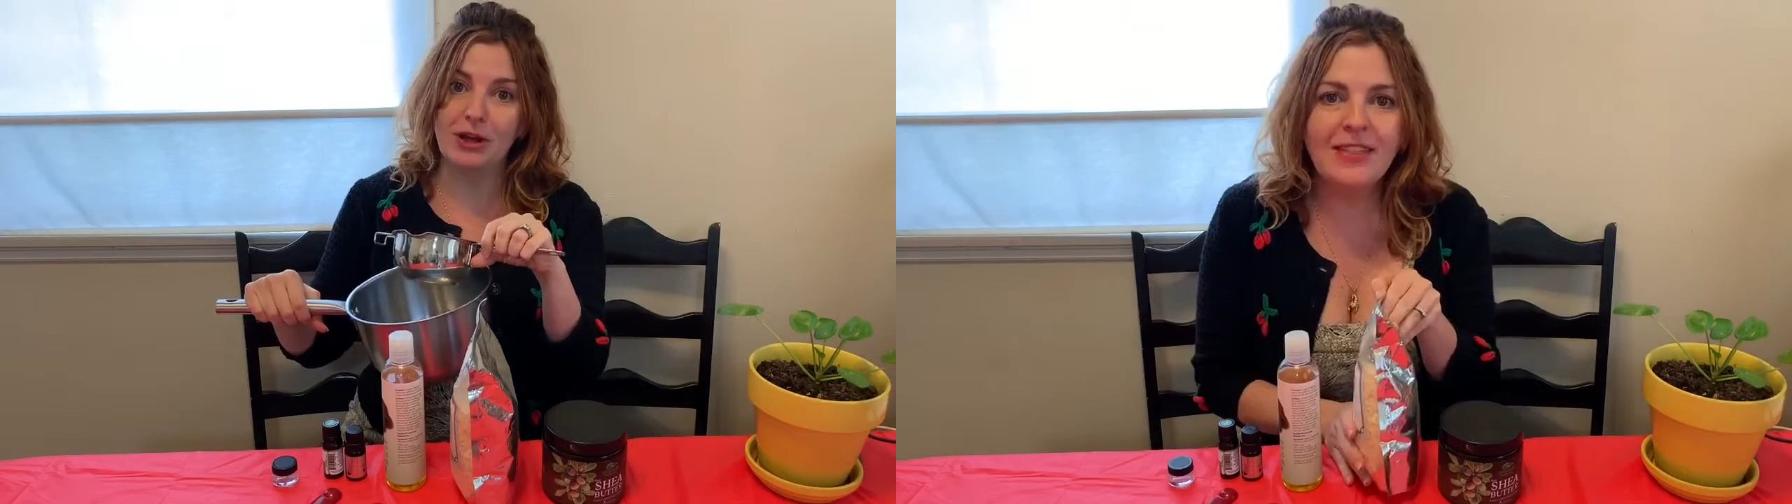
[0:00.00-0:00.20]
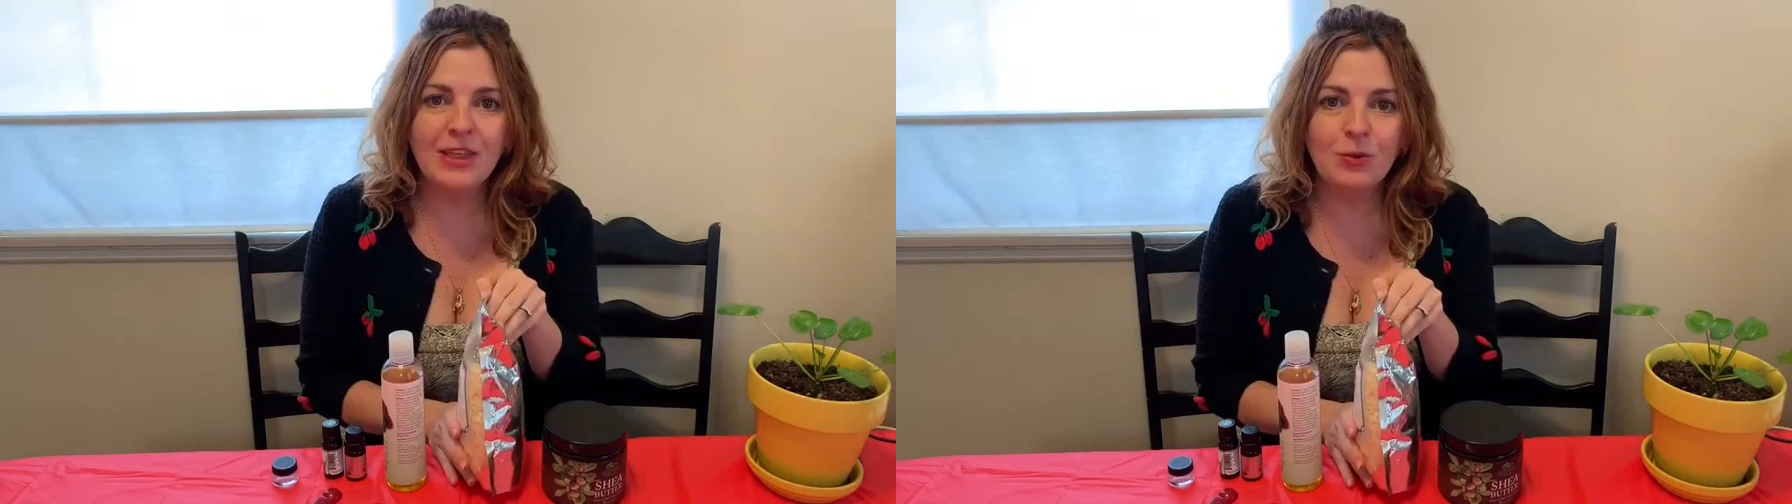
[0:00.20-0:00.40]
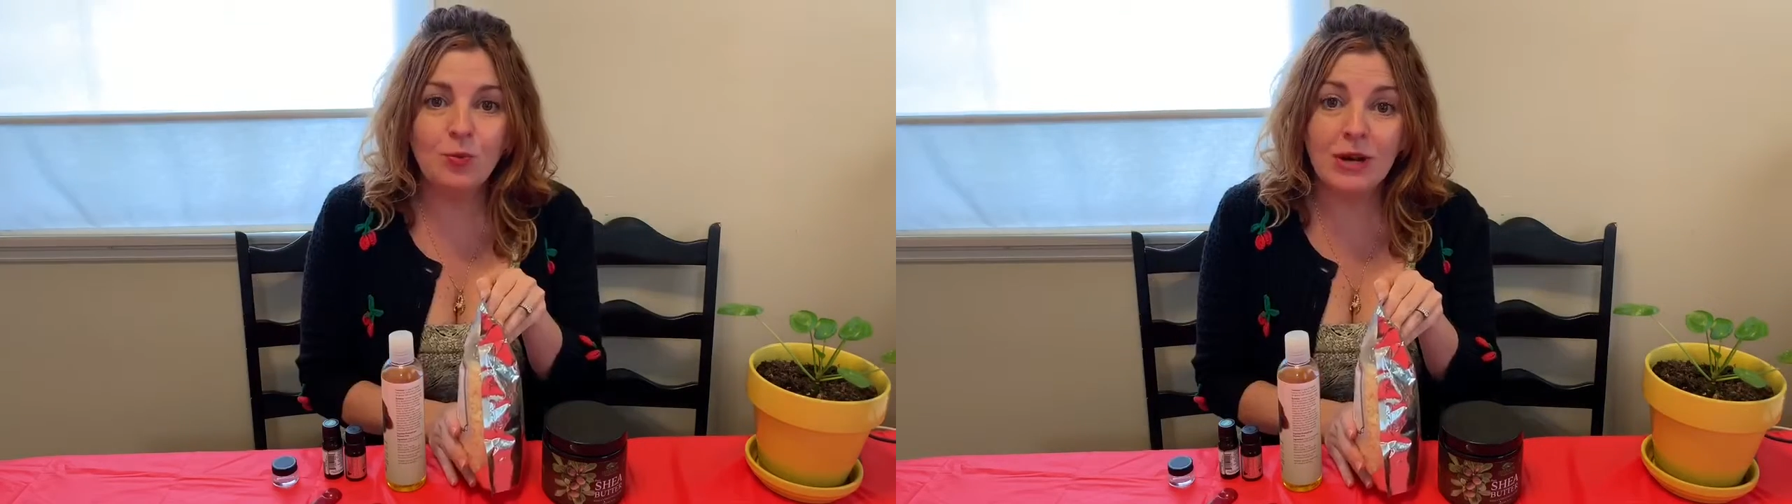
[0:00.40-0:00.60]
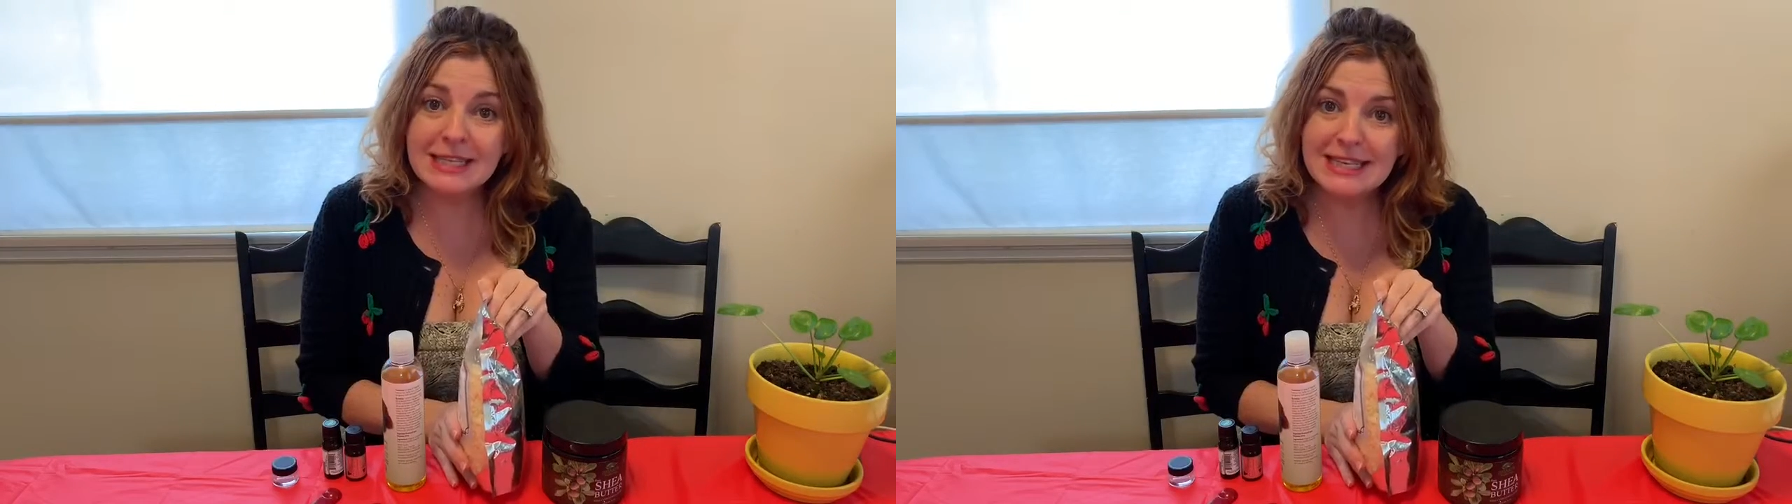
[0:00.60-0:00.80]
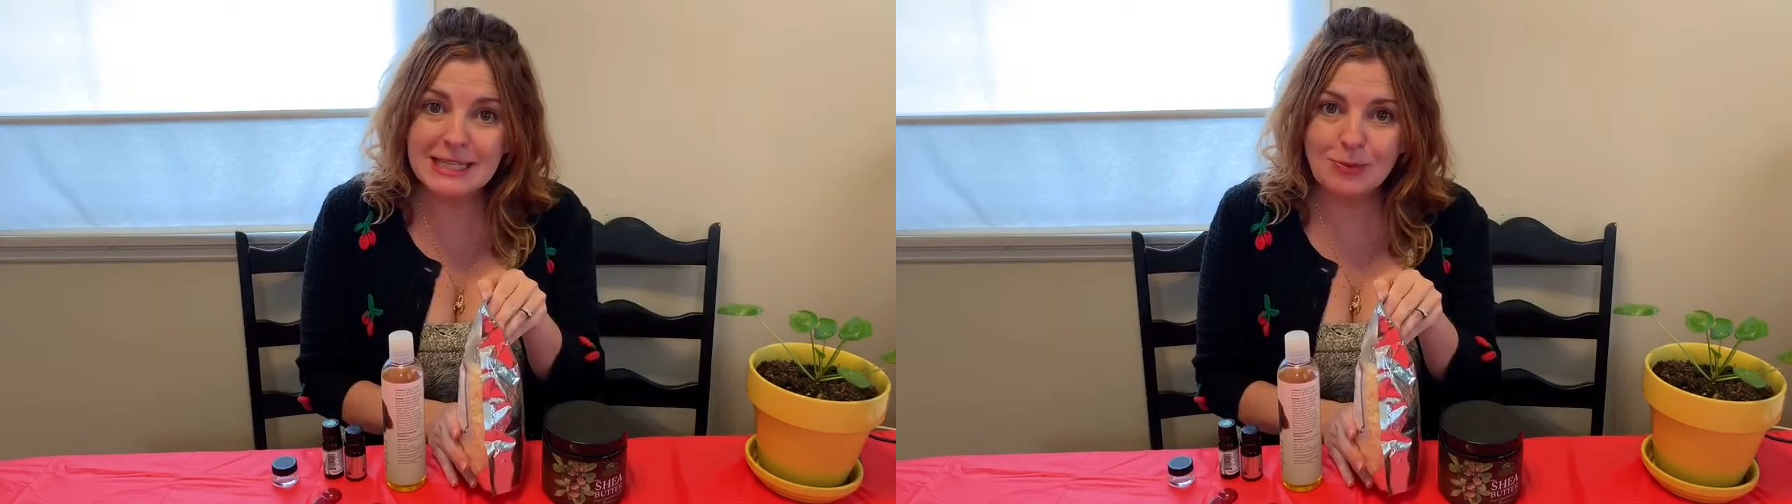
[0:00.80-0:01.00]
Then 1
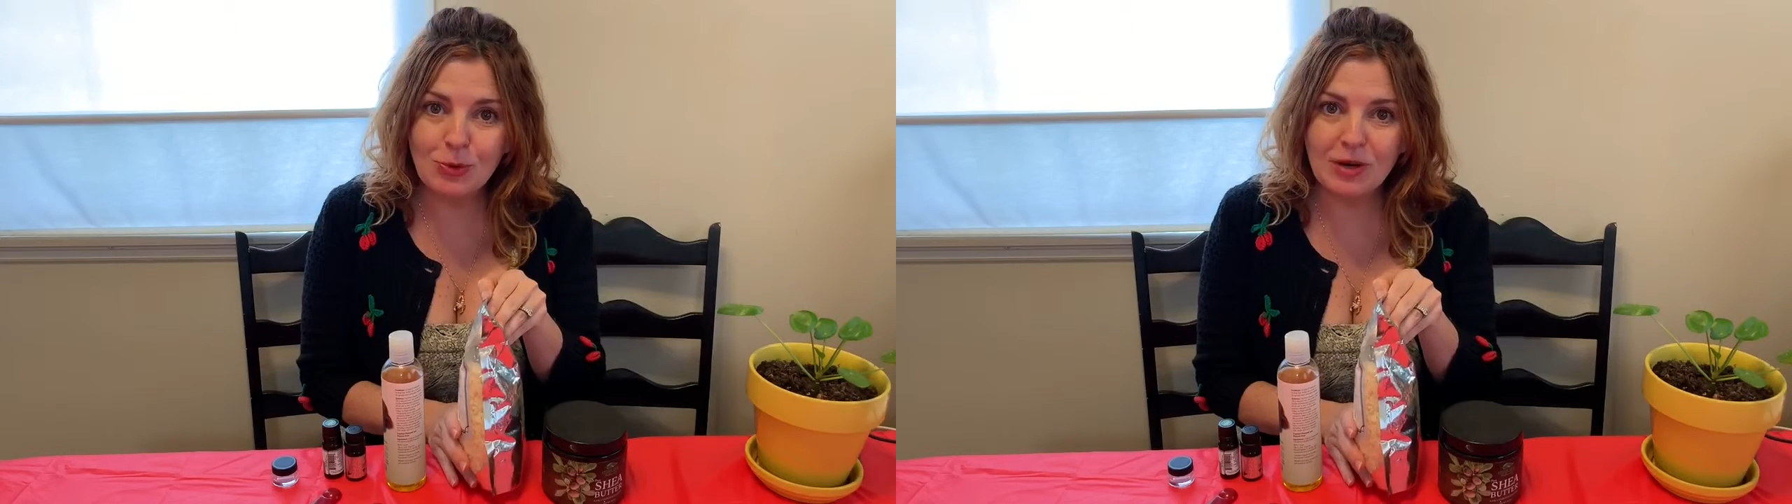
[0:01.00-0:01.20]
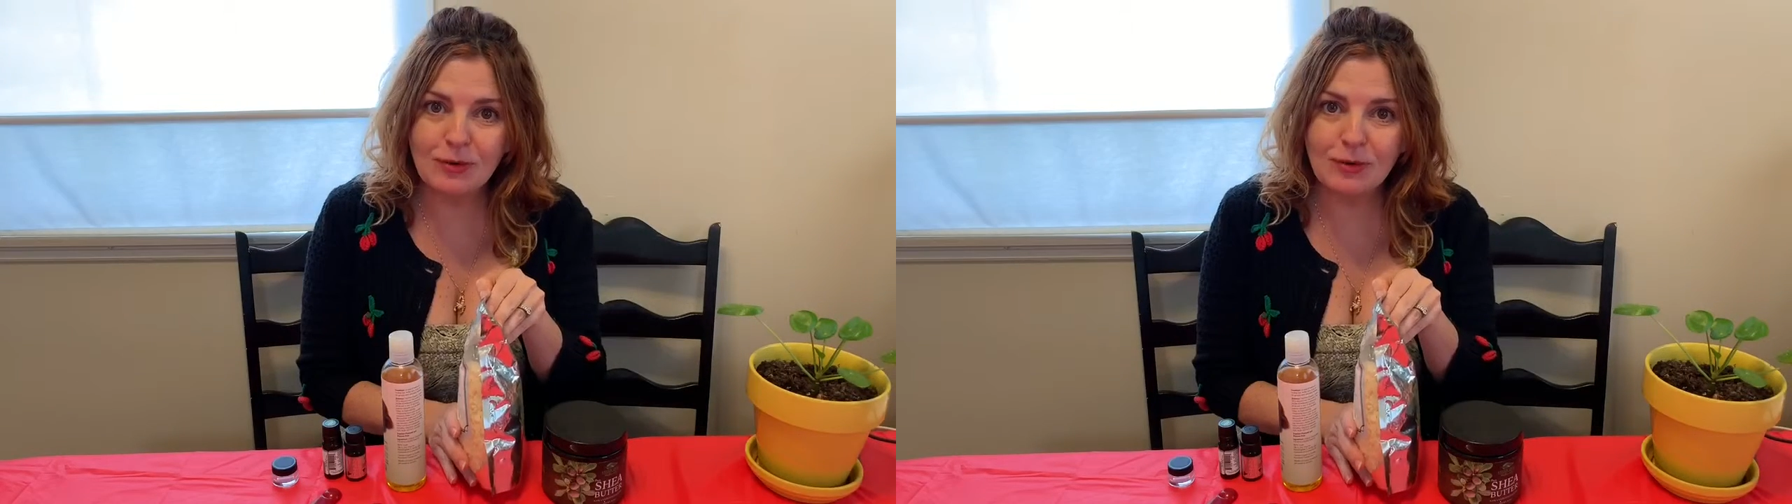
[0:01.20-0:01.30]
teaspoon of